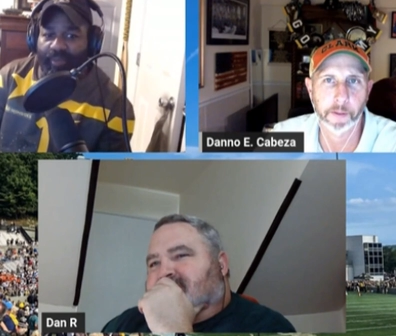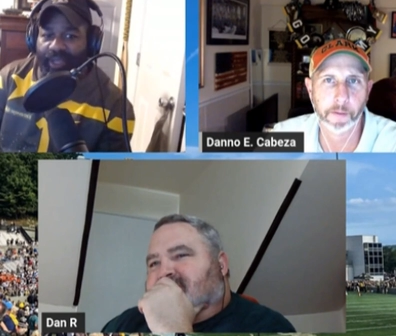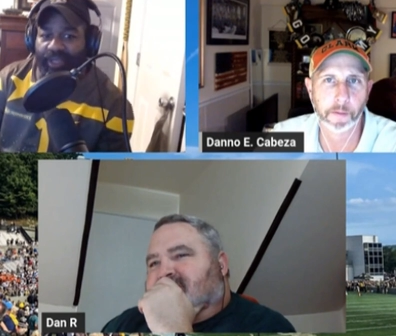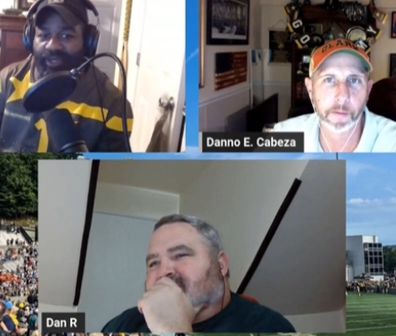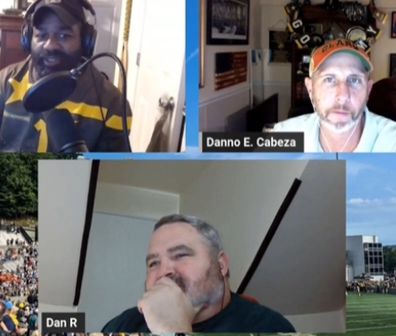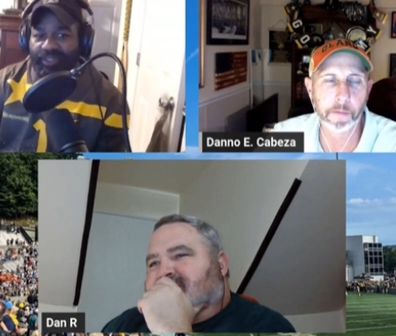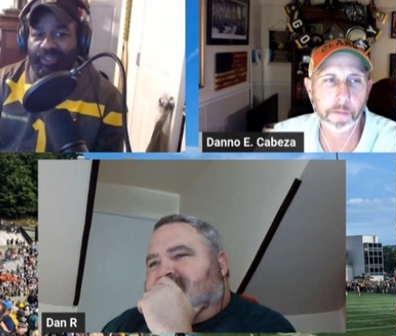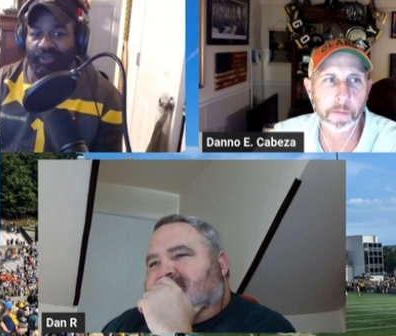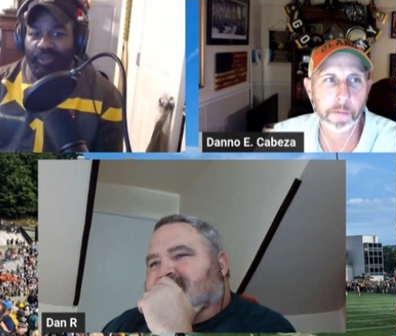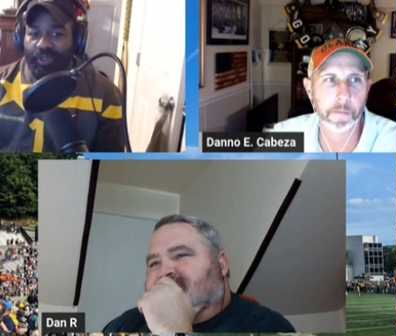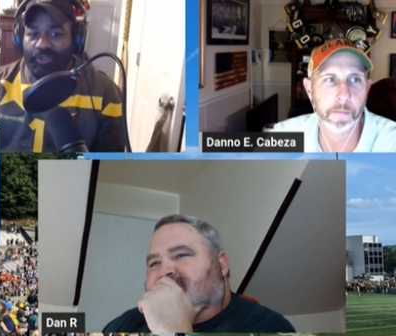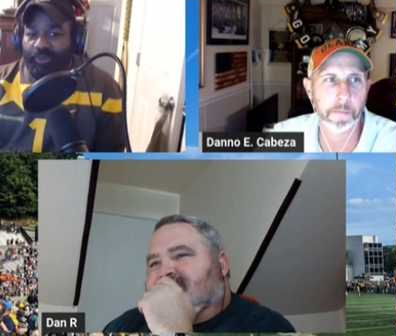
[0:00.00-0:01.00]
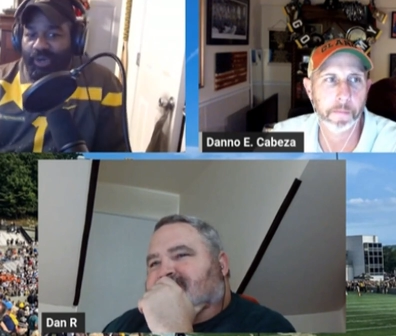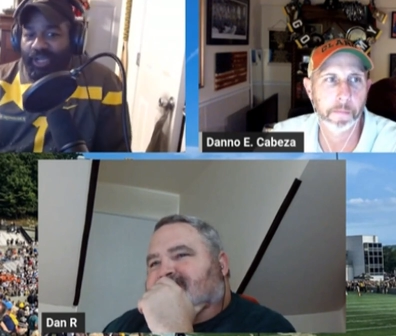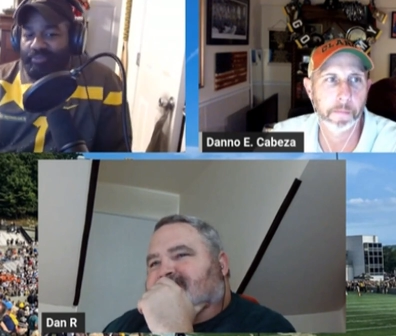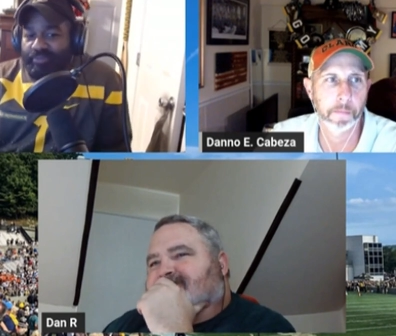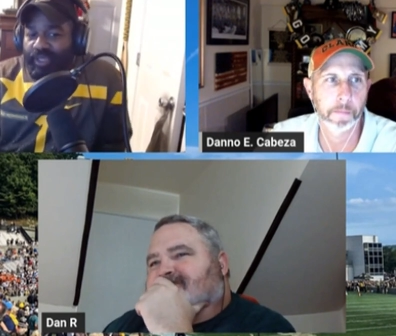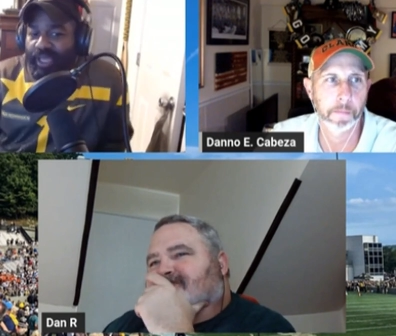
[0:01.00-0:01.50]
Speaker 1: banking on Coach Prime,
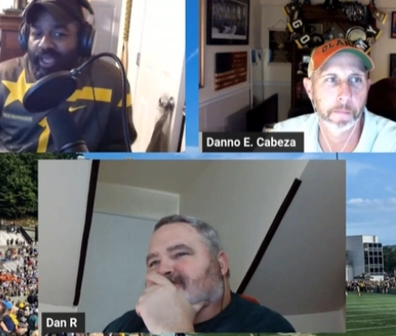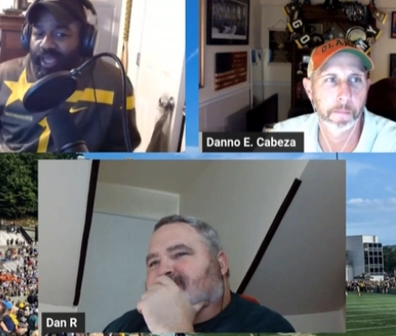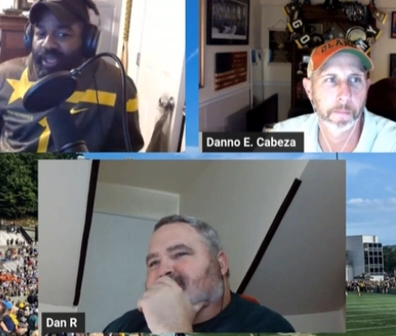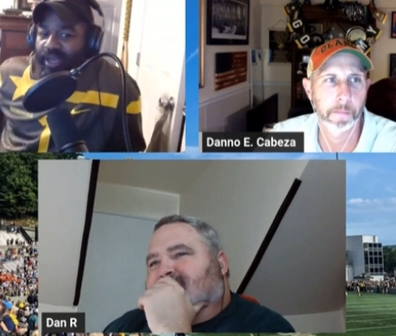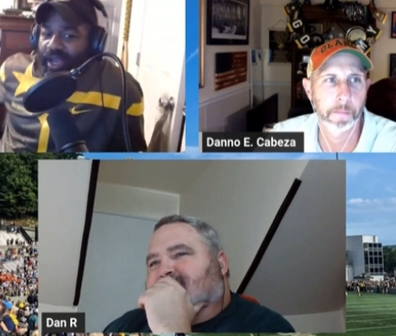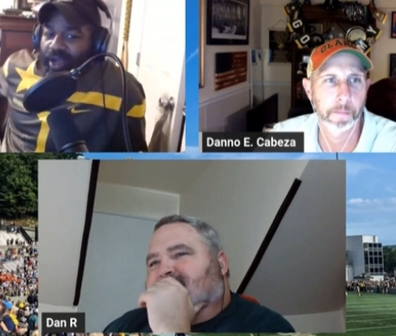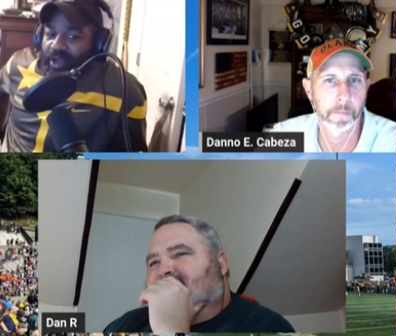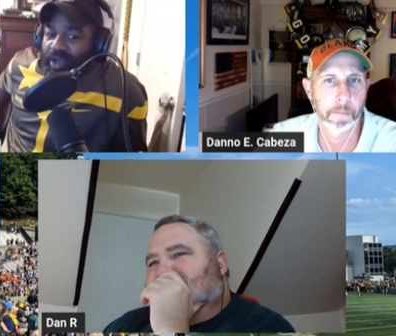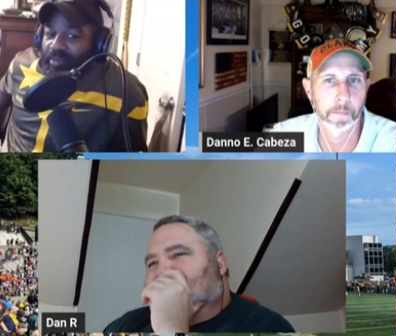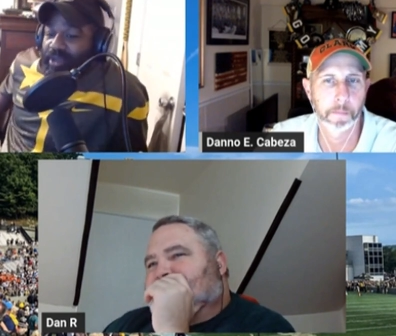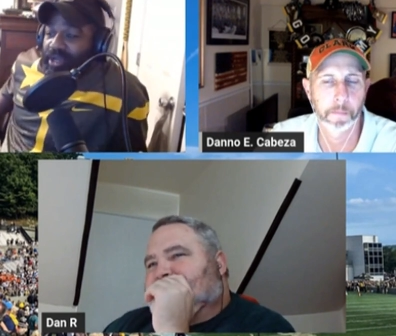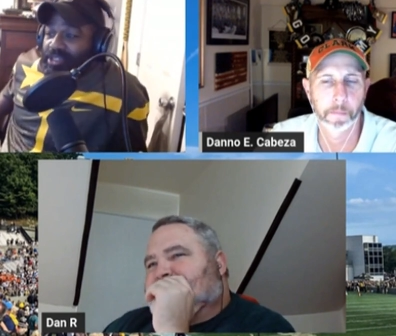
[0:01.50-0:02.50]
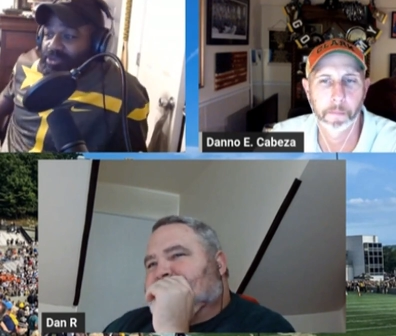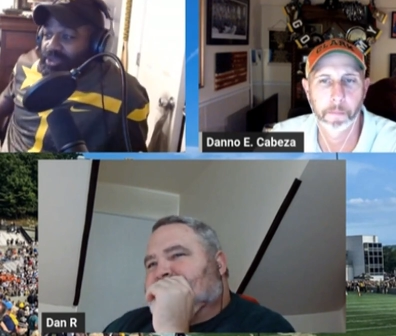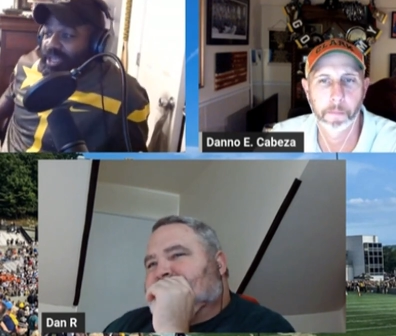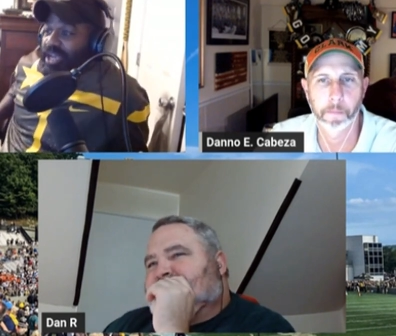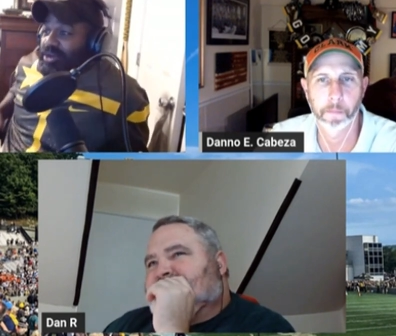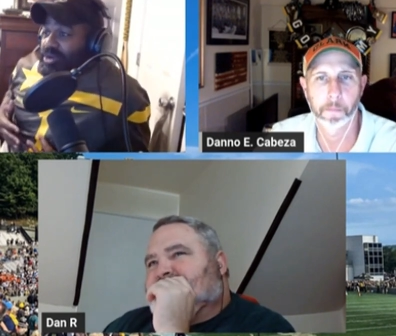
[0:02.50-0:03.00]
and, and I'll, I'll be honest with you.
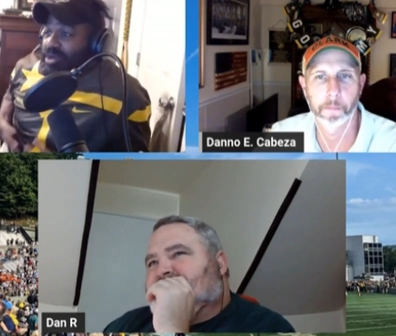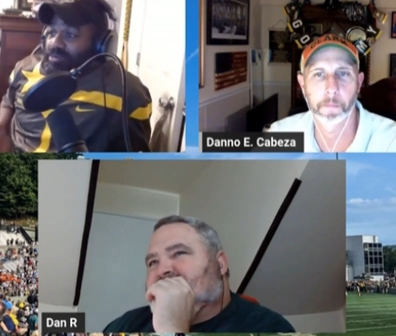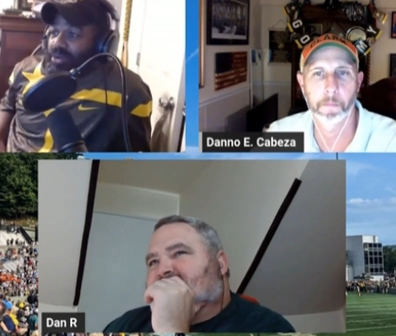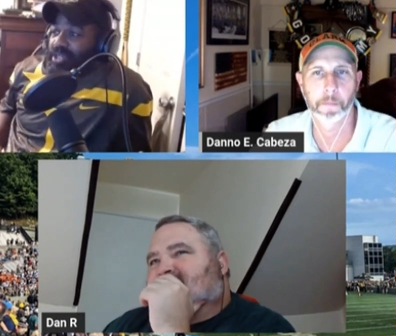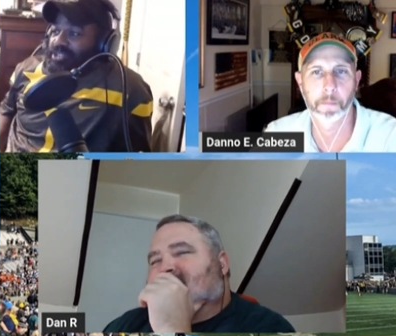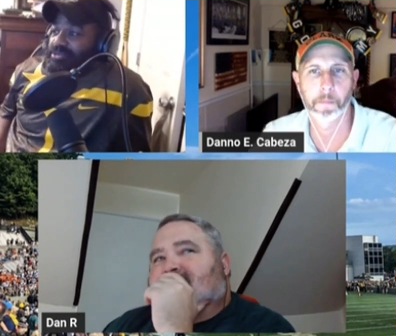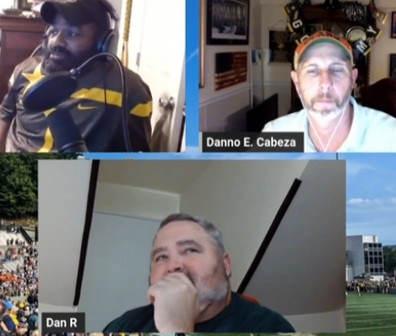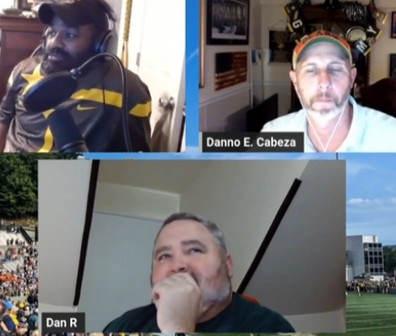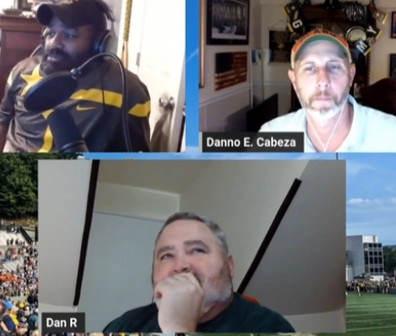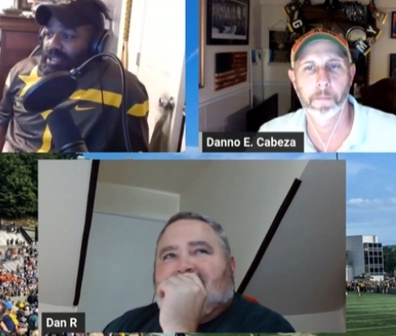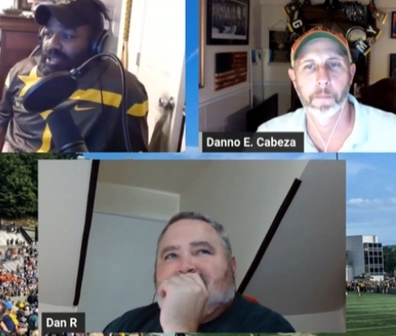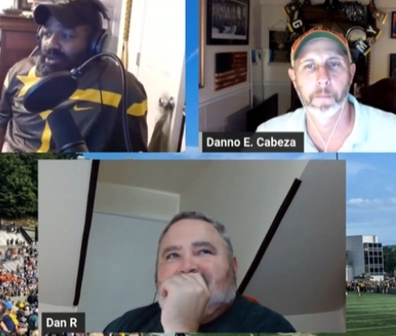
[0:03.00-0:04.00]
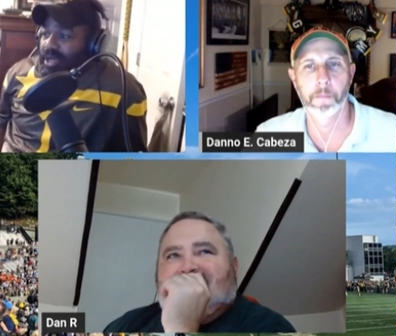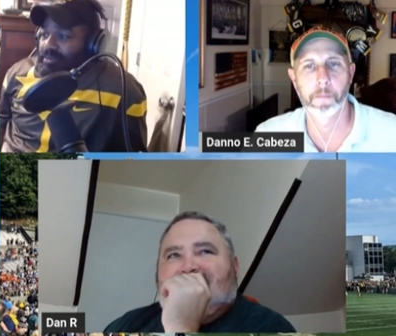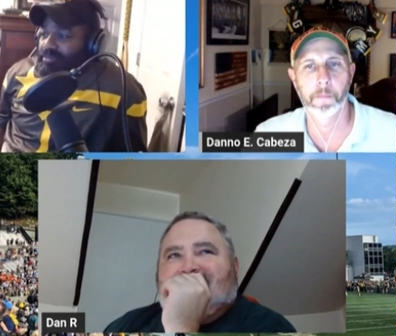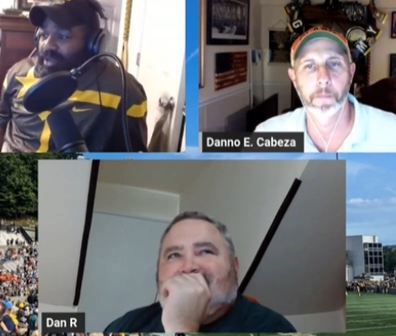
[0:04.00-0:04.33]
I grew up watching. You know, I'm